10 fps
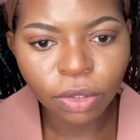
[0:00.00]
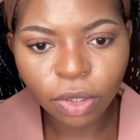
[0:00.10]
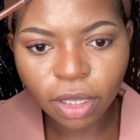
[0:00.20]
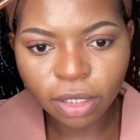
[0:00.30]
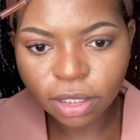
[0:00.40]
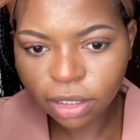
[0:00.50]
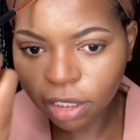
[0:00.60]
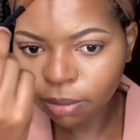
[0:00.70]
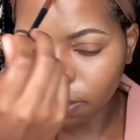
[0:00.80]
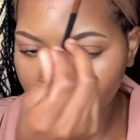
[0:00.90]
You can
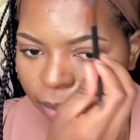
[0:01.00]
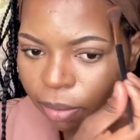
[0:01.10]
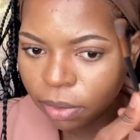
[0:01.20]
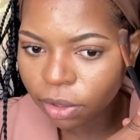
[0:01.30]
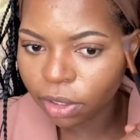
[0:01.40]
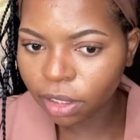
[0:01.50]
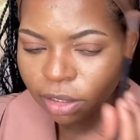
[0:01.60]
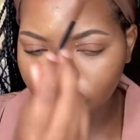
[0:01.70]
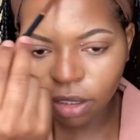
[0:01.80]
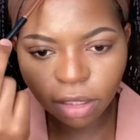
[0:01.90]
see people. You can
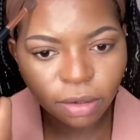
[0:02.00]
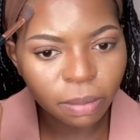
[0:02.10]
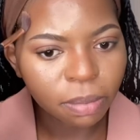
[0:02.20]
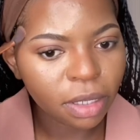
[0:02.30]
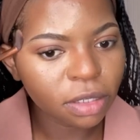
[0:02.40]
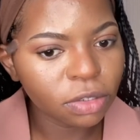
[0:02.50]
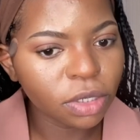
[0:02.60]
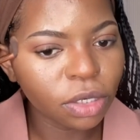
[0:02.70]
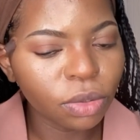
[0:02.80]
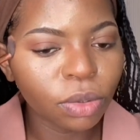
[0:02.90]
see a therapist. You
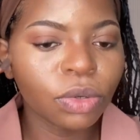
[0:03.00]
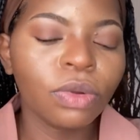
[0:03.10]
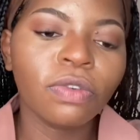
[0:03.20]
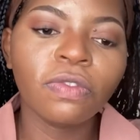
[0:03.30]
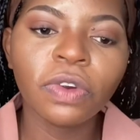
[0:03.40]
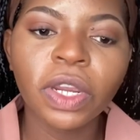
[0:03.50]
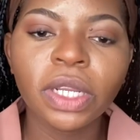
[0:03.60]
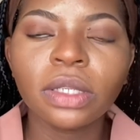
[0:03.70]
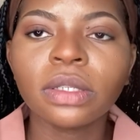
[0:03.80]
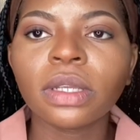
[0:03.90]
can talk to your
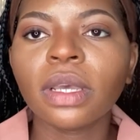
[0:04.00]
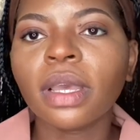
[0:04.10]
friends.